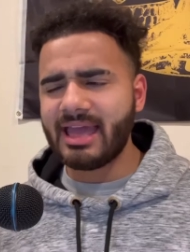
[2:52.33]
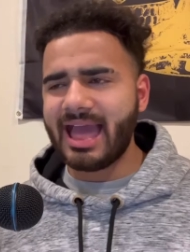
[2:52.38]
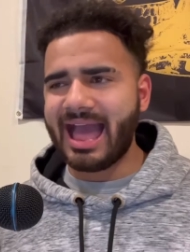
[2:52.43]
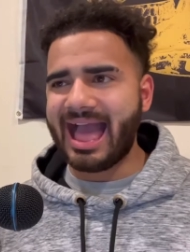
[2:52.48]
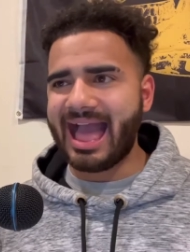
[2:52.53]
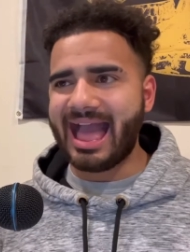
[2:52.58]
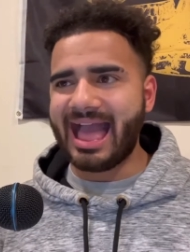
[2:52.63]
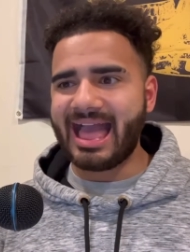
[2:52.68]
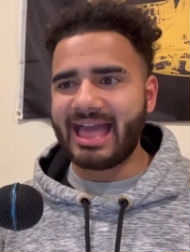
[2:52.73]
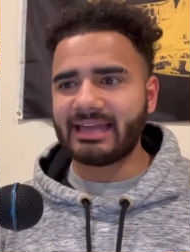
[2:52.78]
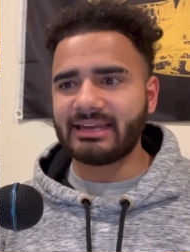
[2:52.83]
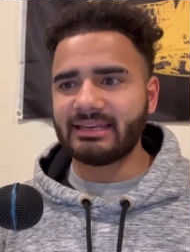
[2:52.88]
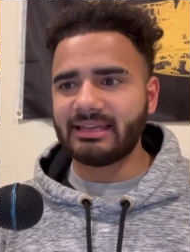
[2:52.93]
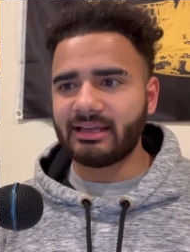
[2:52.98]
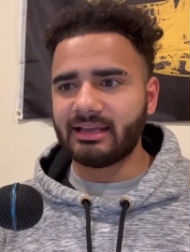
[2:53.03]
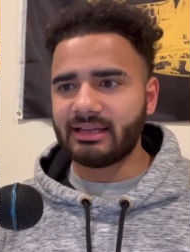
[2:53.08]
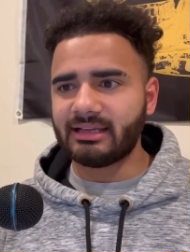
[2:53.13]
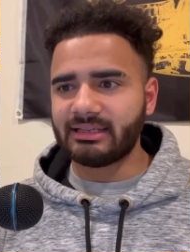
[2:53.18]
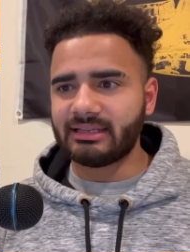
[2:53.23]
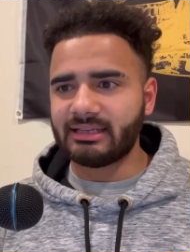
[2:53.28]
had
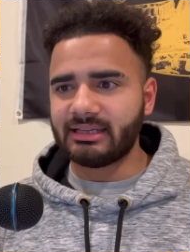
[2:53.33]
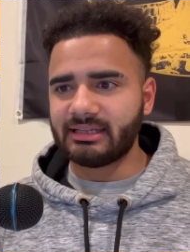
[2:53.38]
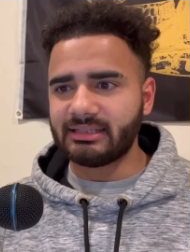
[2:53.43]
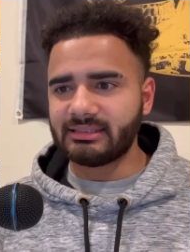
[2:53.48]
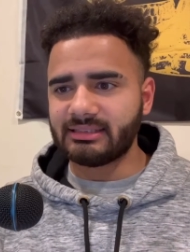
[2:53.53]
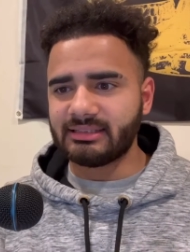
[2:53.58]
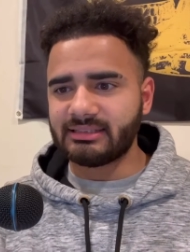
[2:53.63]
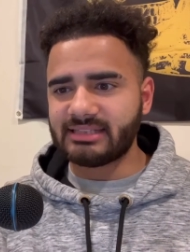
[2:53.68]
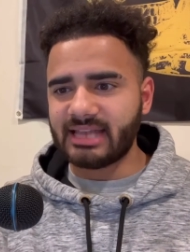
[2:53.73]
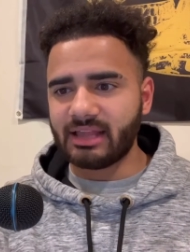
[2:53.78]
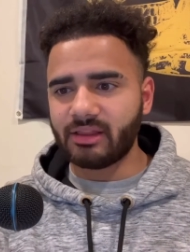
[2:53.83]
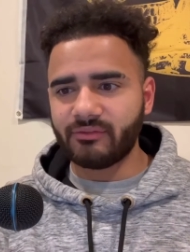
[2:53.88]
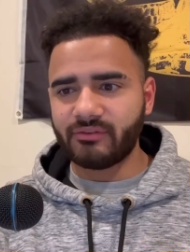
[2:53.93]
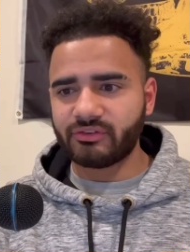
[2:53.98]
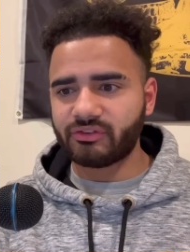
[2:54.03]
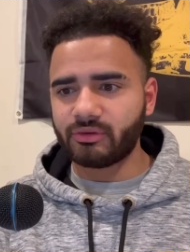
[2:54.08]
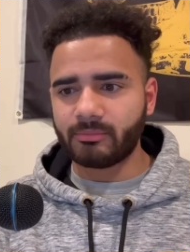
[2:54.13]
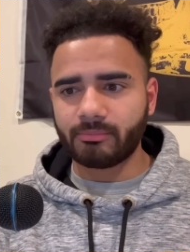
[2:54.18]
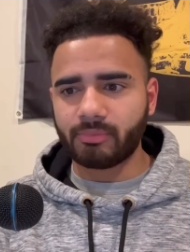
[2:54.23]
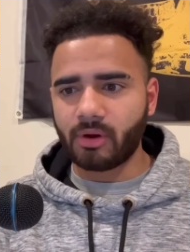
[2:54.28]
uh, a television